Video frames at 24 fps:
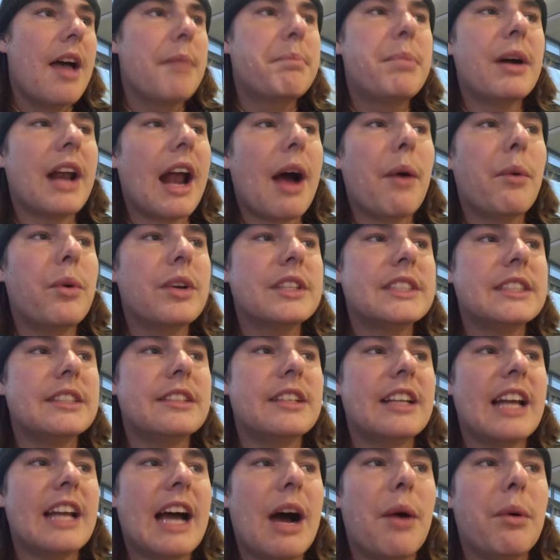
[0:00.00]
but I
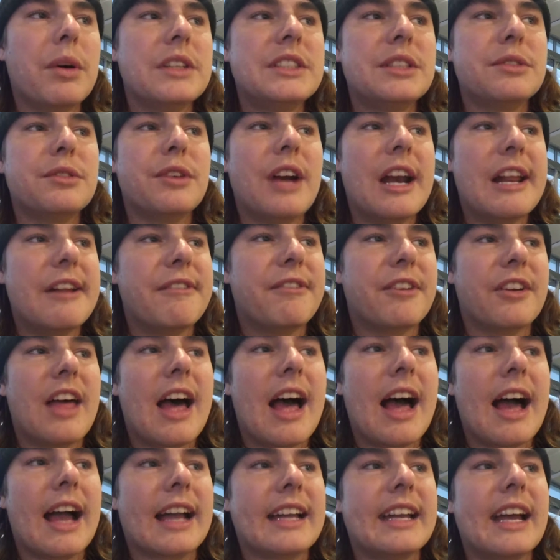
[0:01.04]
wasn't ready for
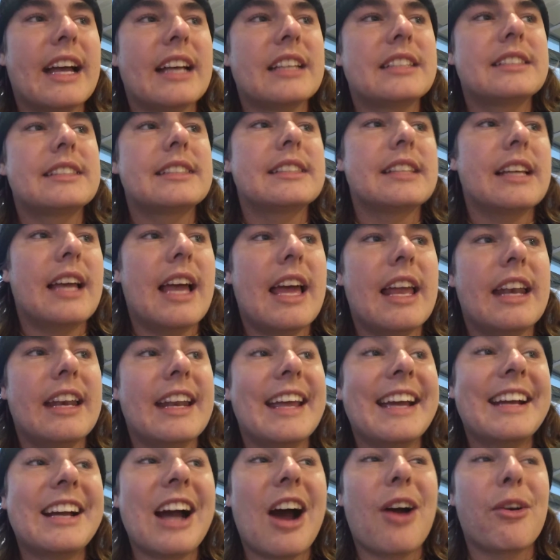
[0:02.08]
that, I guess. And
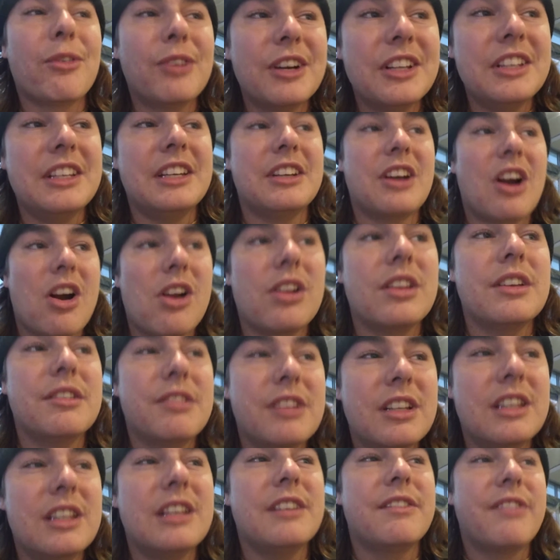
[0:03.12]
it got really gnarly
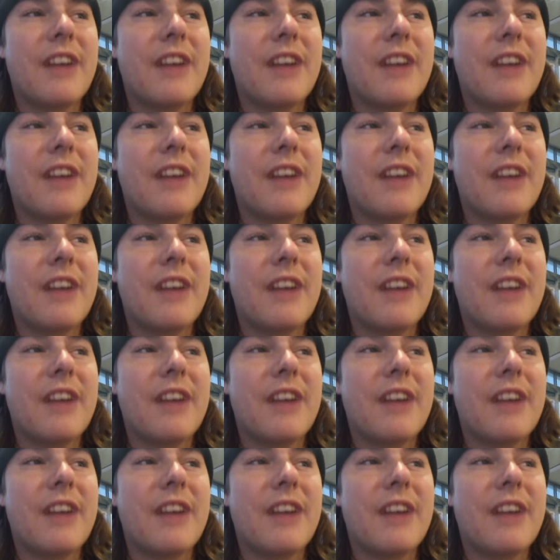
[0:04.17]
really